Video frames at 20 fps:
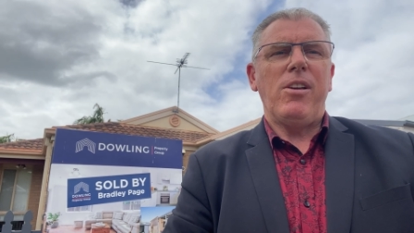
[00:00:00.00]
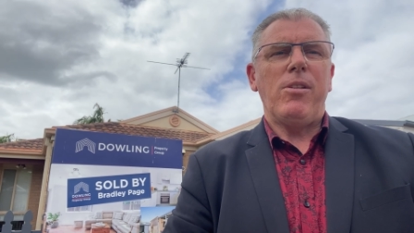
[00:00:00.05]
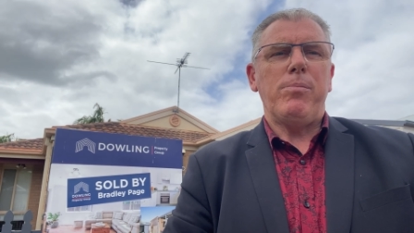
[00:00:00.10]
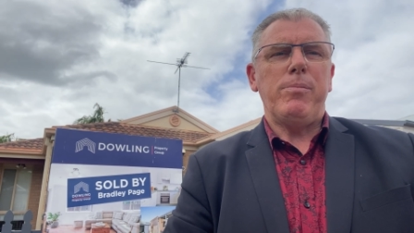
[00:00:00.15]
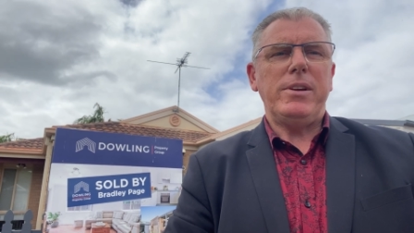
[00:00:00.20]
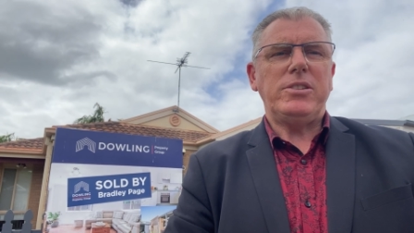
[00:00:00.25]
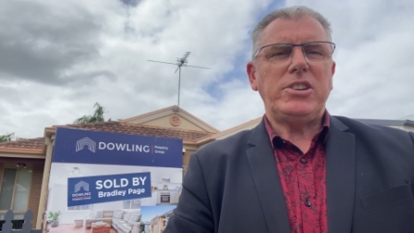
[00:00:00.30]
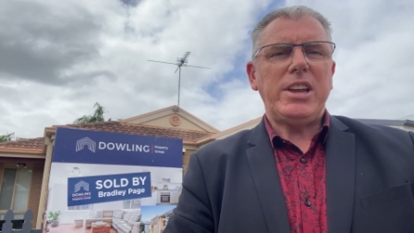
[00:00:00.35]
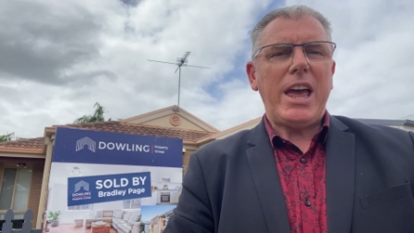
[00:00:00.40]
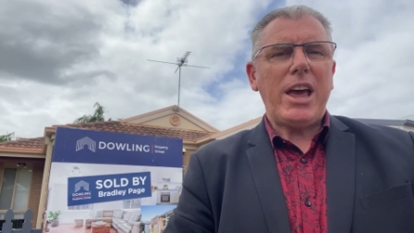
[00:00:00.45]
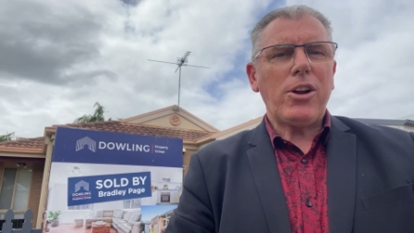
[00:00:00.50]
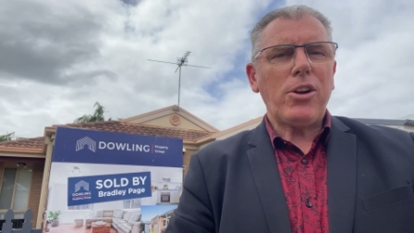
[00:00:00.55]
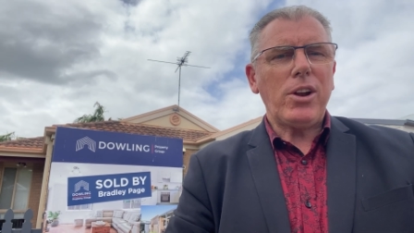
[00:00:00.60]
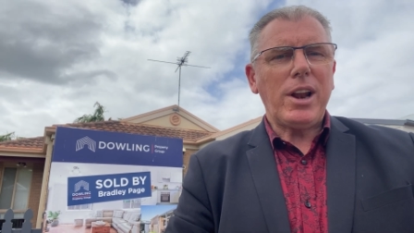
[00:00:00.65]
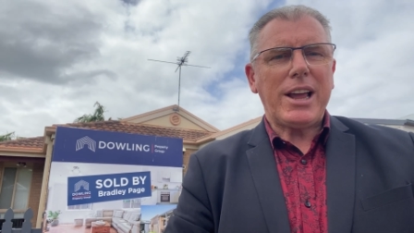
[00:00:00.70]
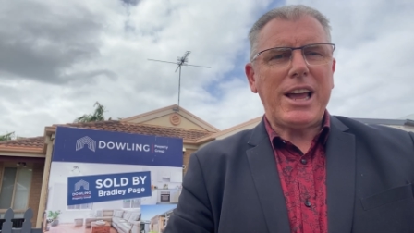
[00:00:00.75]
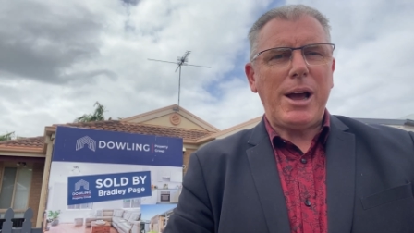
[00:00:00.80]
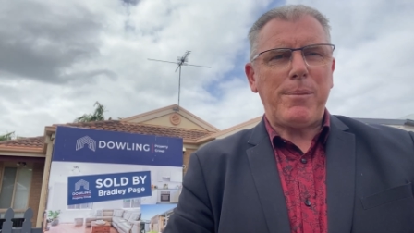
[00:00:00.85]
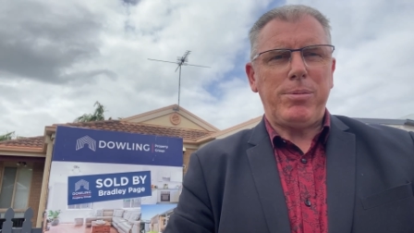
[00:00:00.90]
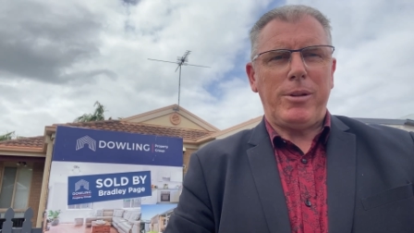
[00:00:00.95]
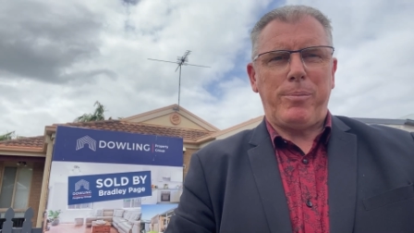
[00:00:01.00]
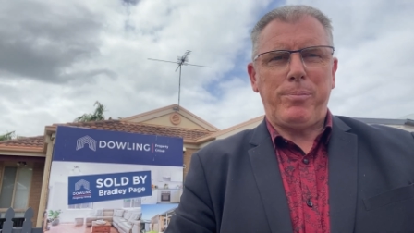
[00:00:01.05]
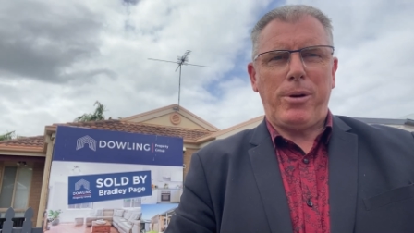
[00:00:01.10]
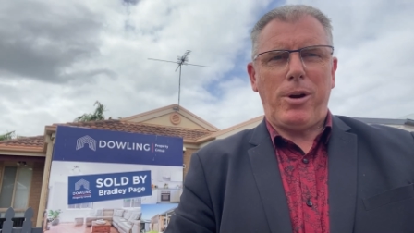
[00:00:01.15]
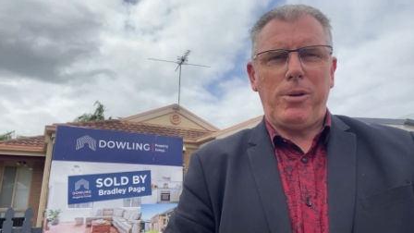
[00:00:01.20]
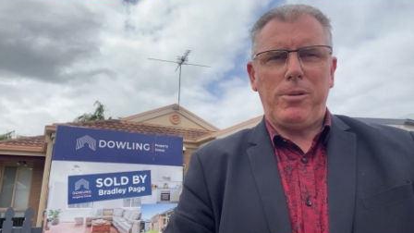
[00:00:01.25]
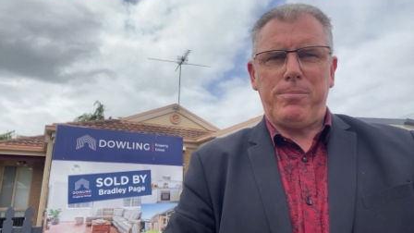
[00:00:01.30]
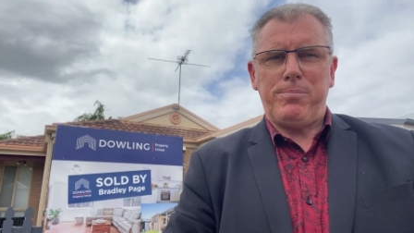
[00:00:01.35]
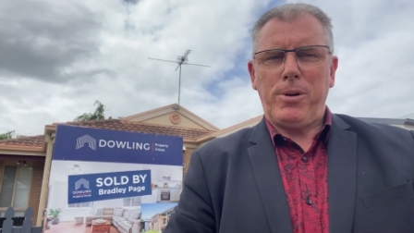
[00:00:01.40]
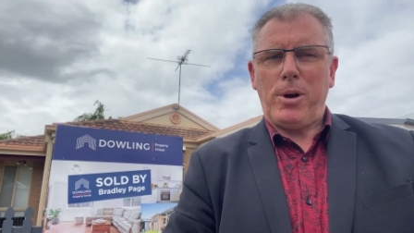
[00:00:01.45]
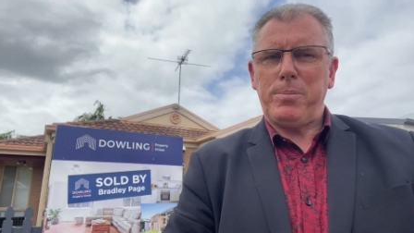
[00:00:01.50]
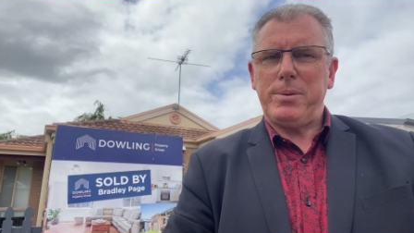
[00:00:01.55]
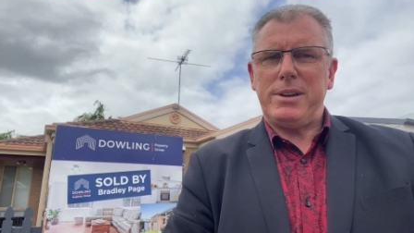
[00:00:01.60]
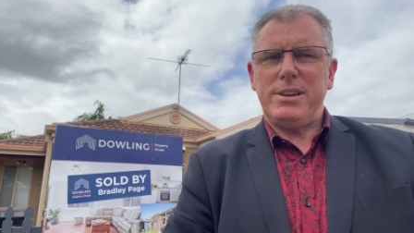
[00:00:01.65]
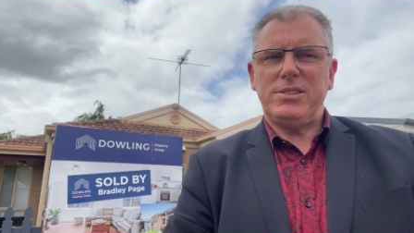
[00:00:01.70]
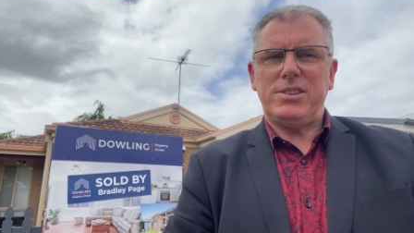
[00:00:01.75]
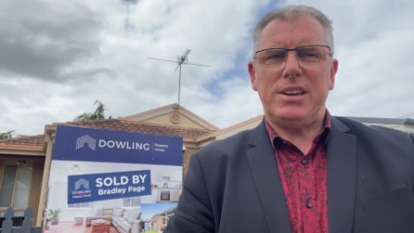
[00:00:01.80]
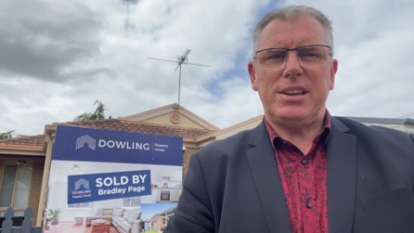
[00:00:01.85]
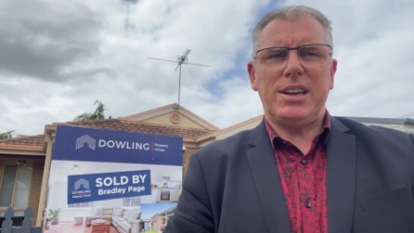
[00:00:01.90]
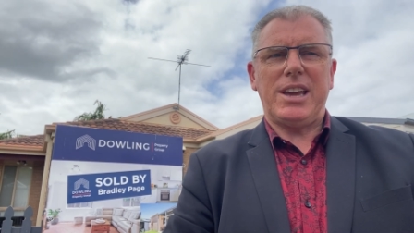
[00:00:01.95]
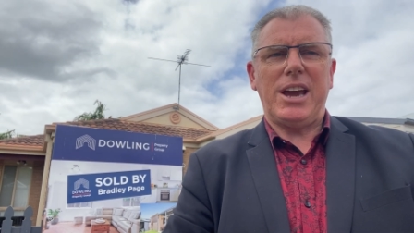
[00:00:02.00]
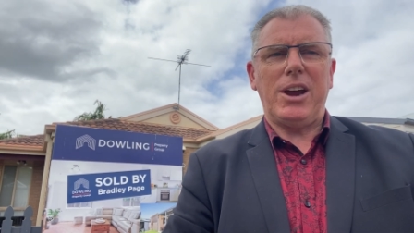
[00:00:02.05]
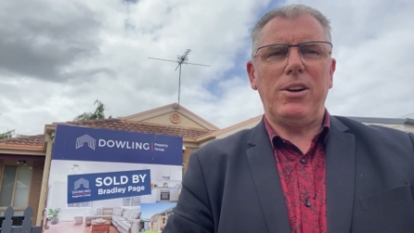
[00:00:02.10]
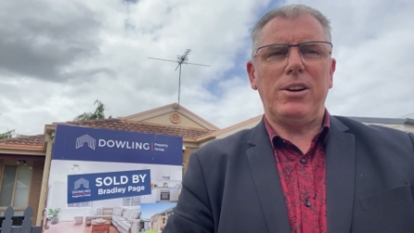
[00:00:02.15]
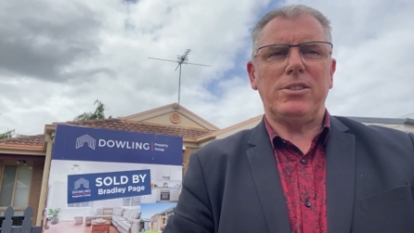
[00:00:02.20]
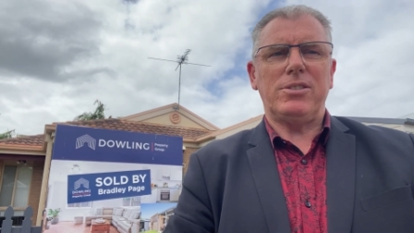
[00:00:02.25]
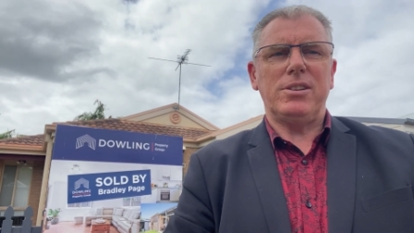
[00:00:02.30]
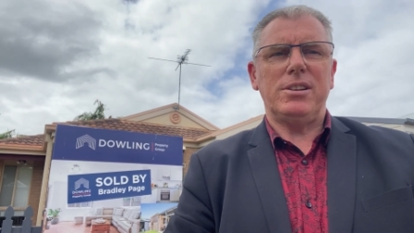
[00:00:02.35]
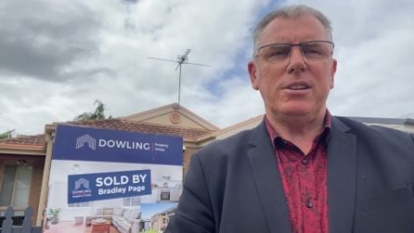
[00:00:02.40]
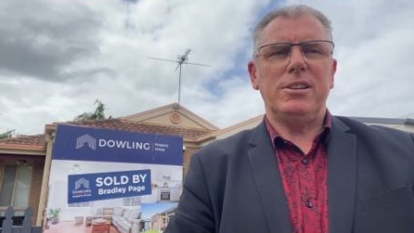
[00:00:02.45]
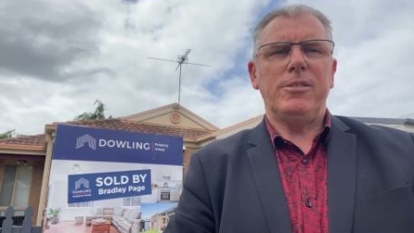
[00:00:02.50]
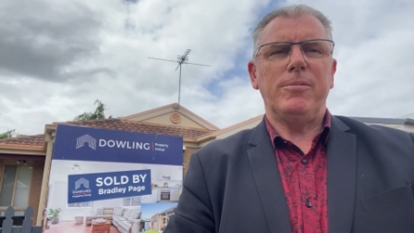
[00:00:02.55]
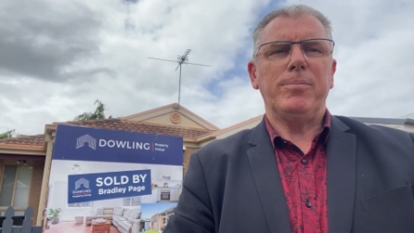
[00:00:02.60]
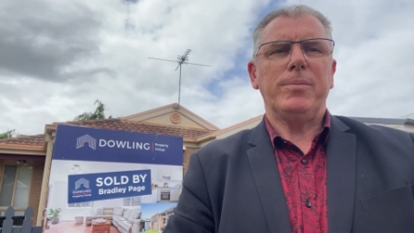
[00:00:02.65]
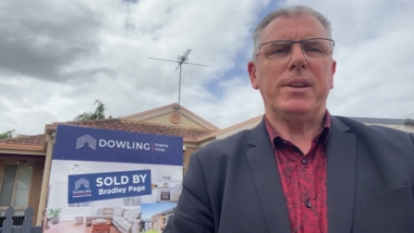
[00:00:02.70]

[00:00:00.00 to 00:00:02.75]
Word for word: missed out on a couple of pro properties in Carrington